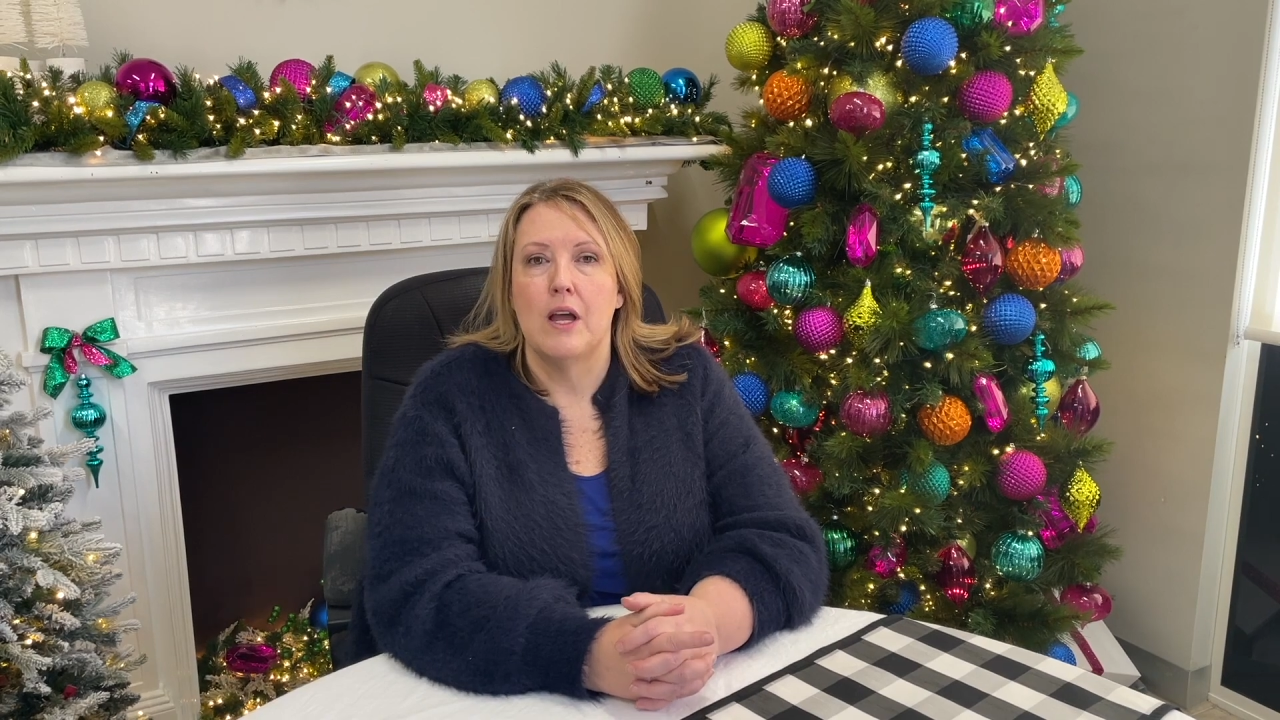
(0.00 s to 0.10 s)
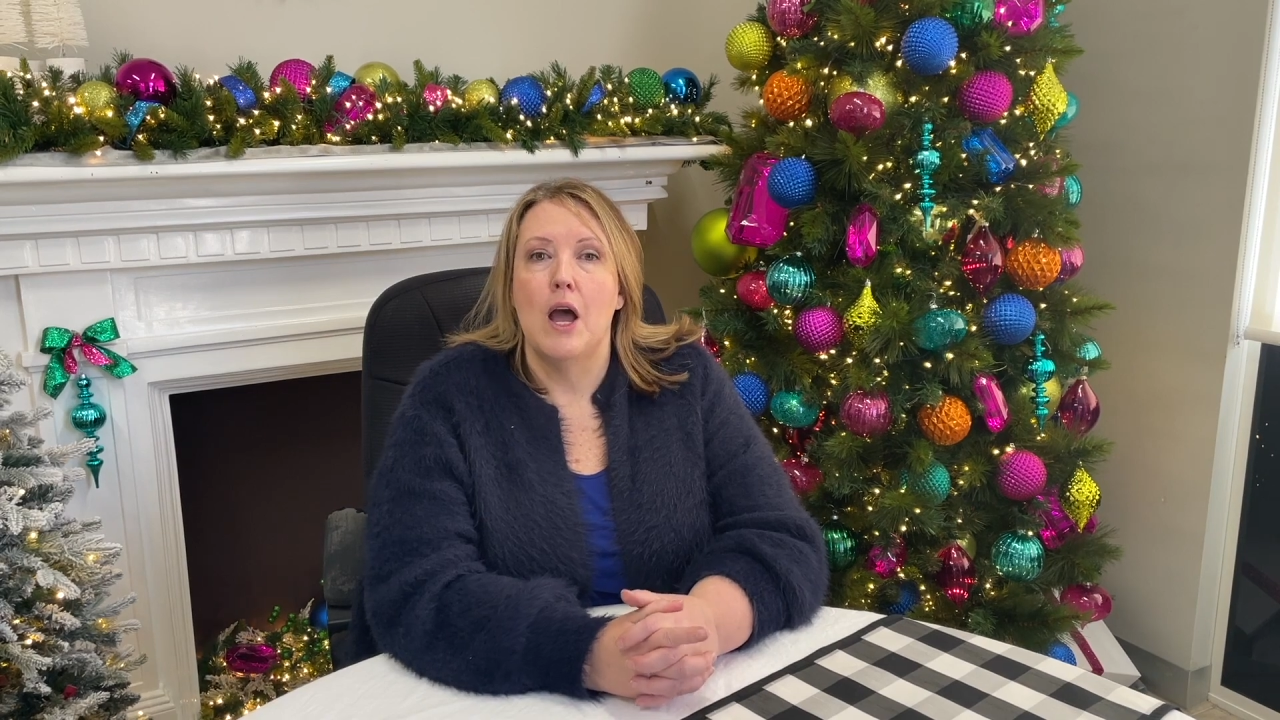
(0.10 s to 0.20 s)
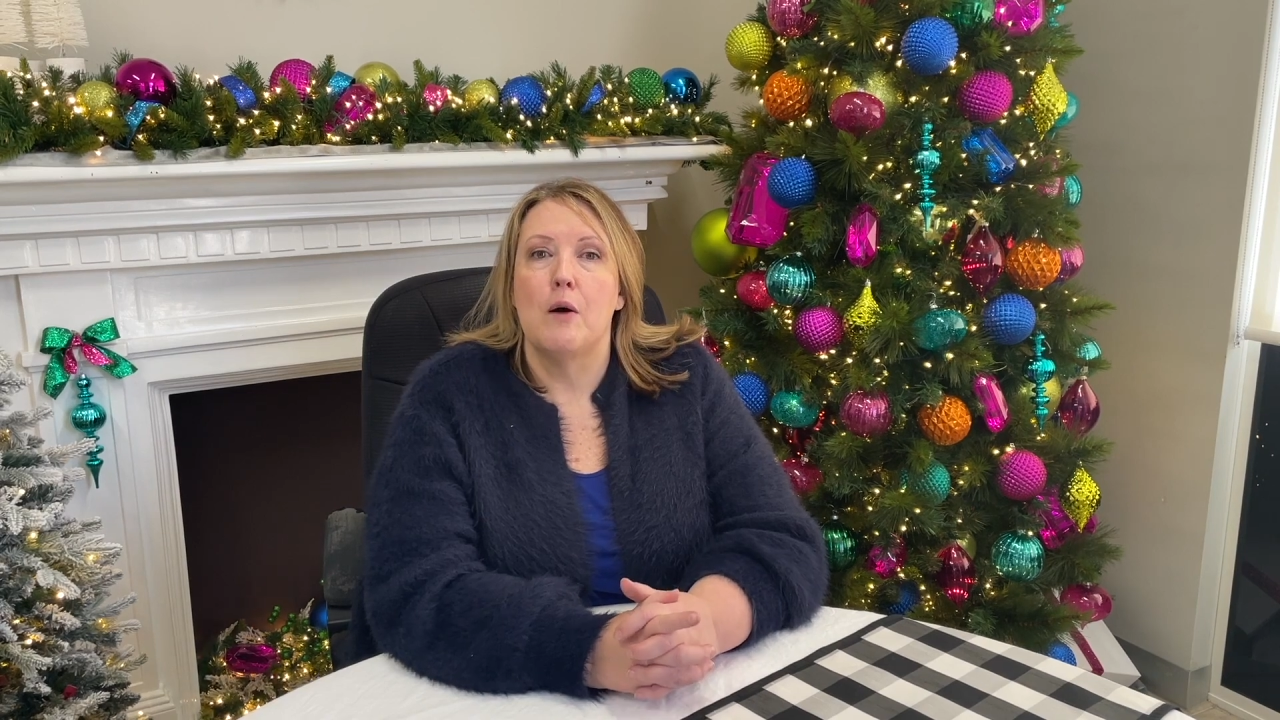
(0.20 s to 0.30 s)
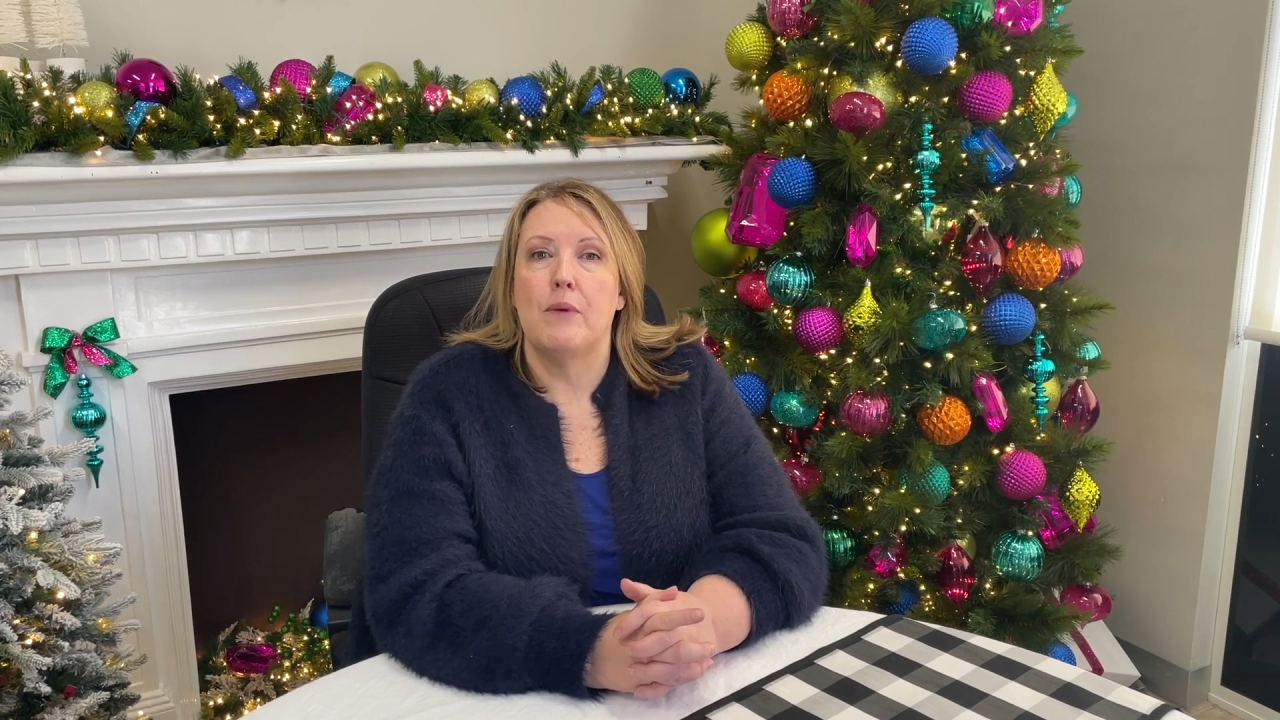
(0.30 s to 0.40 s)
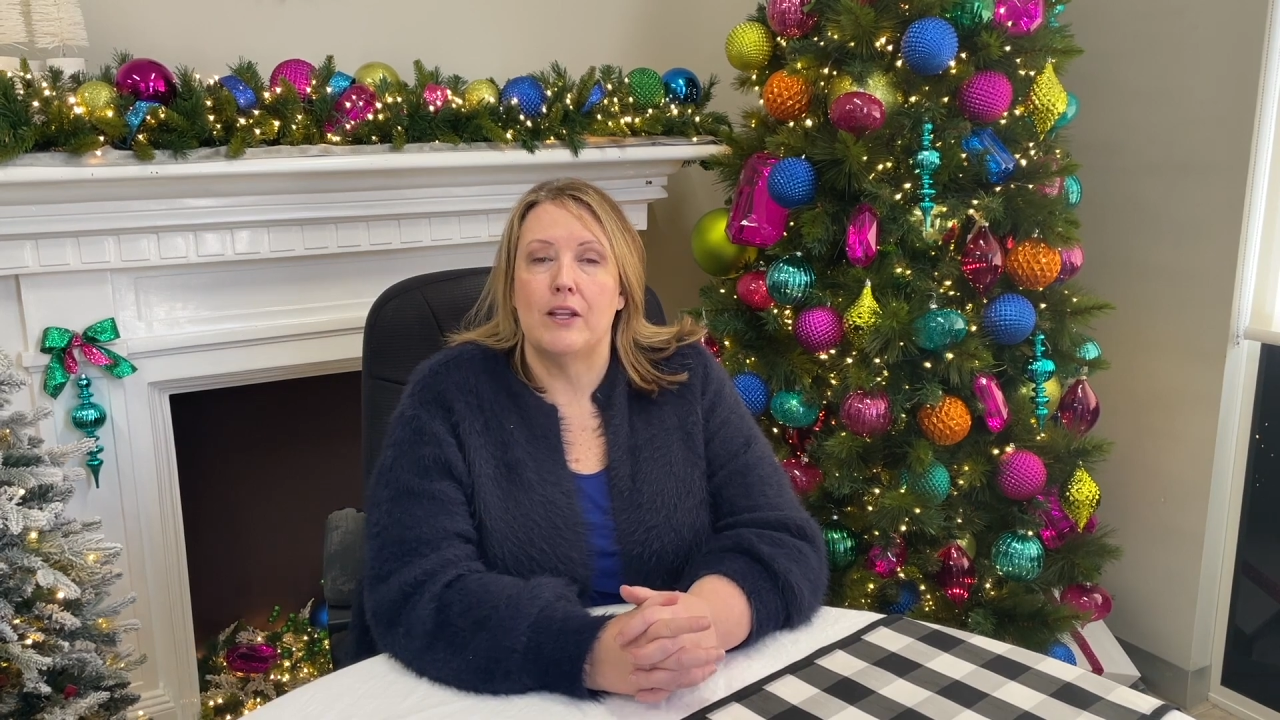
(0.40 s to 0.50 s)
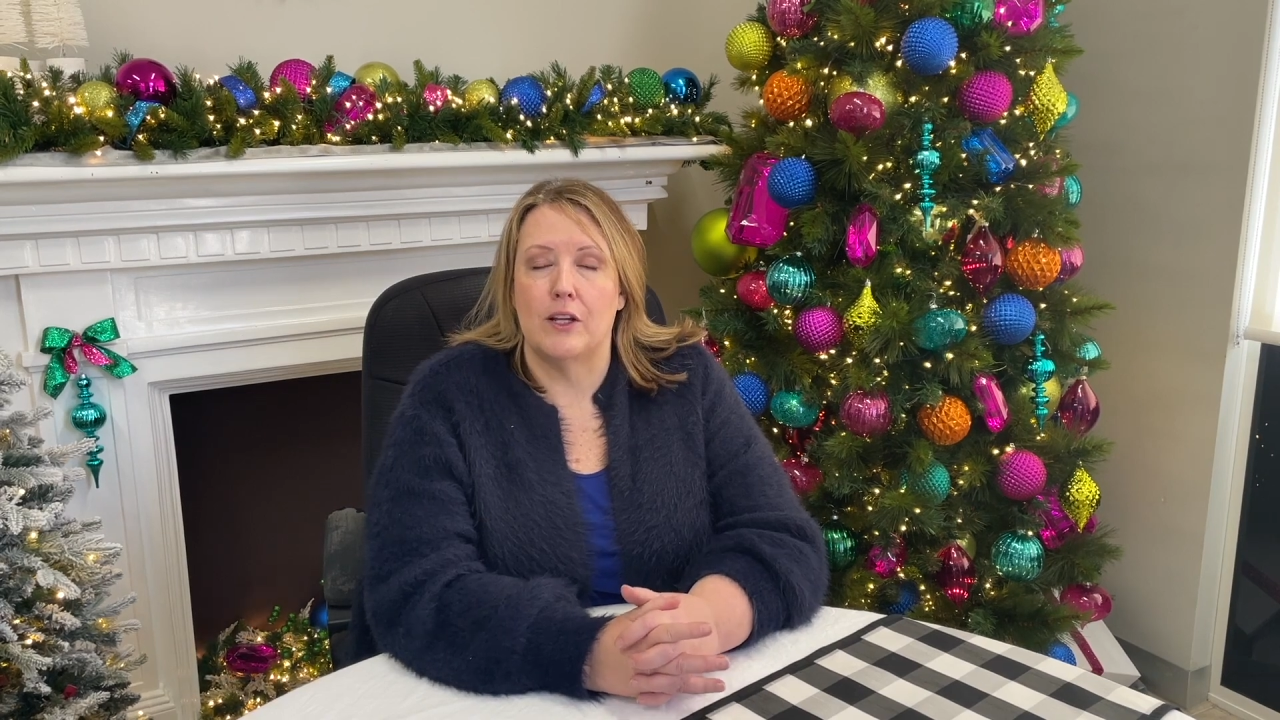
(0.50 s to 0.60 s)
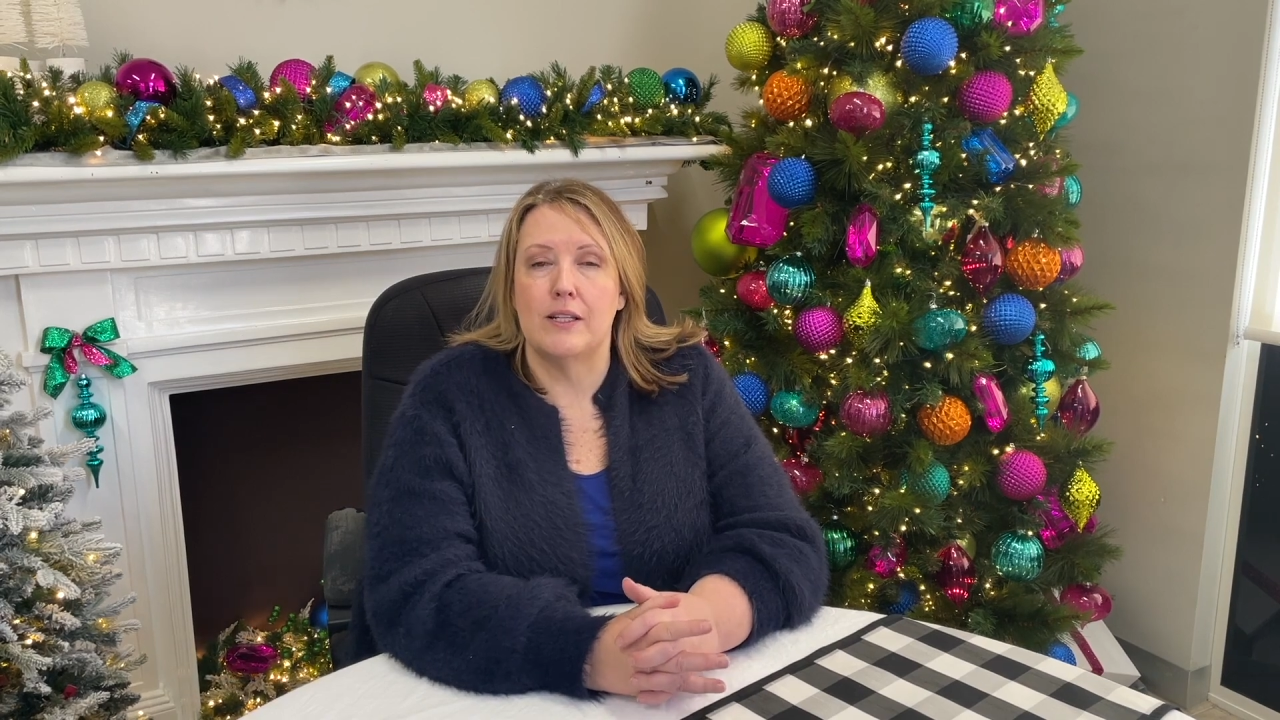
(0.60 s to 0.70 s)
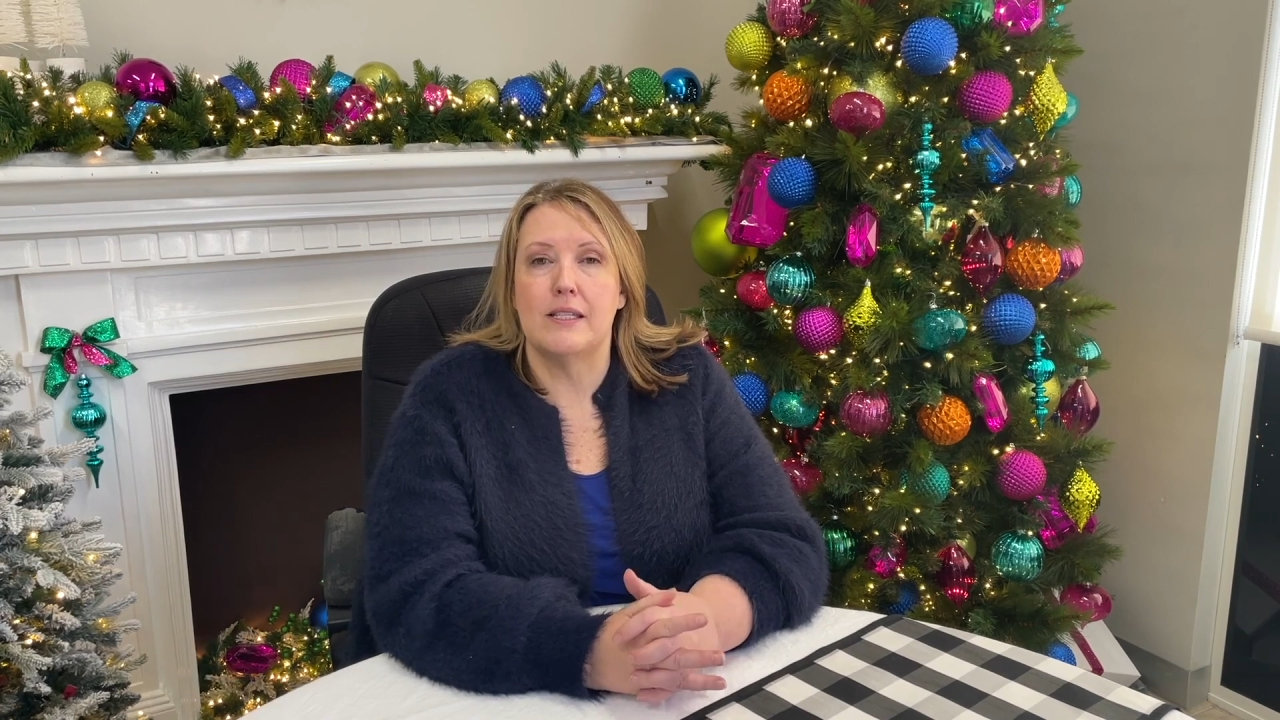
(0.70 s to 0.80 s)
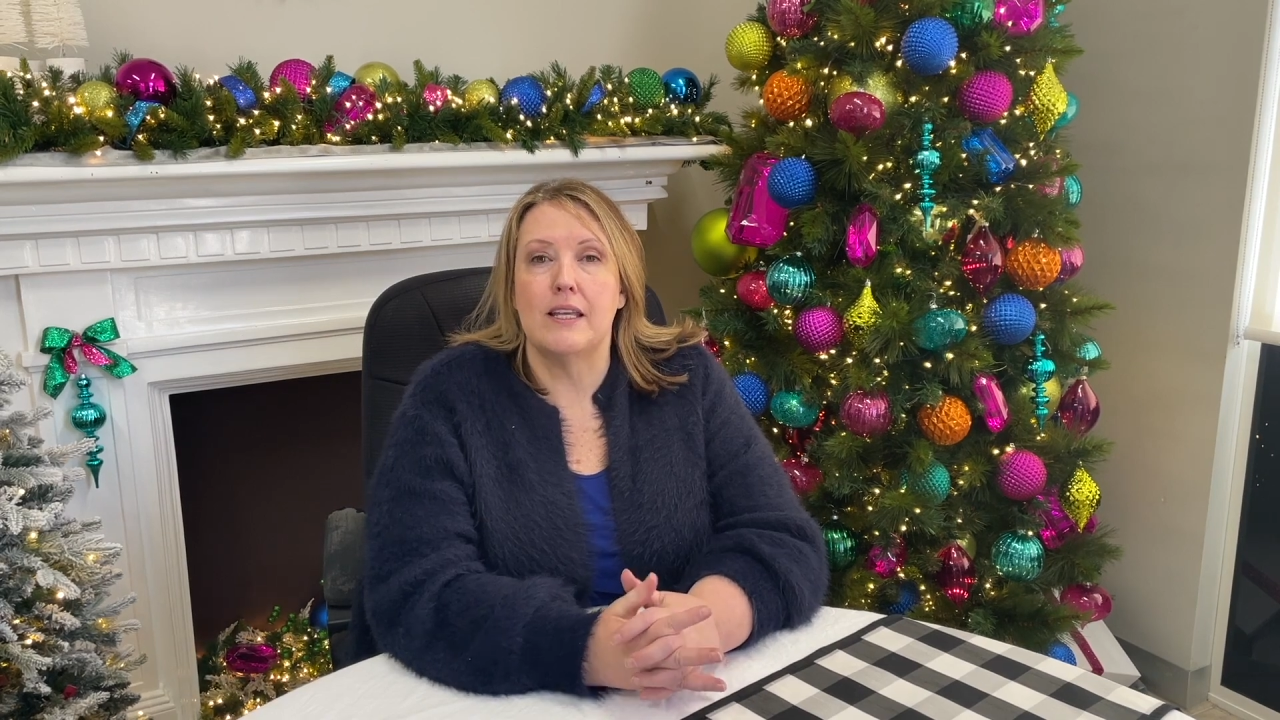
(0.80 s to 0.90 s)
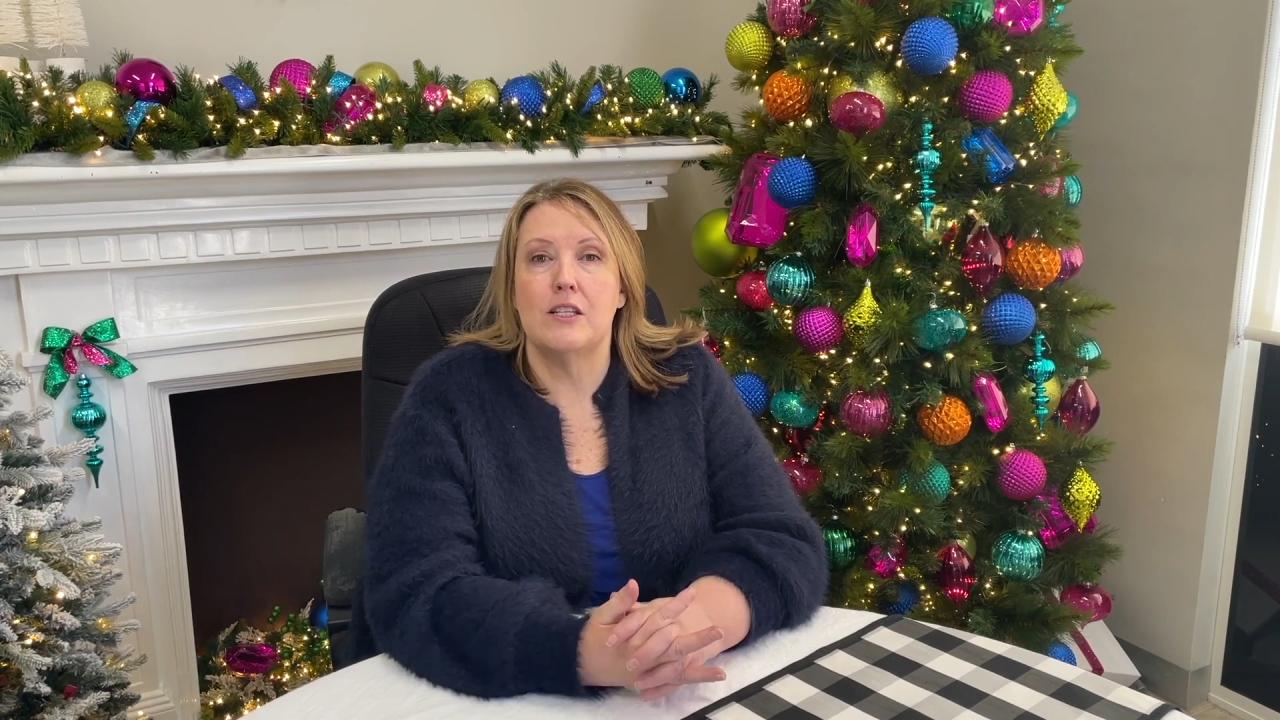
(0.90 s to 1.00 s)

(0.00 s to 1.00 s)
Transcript: But you can see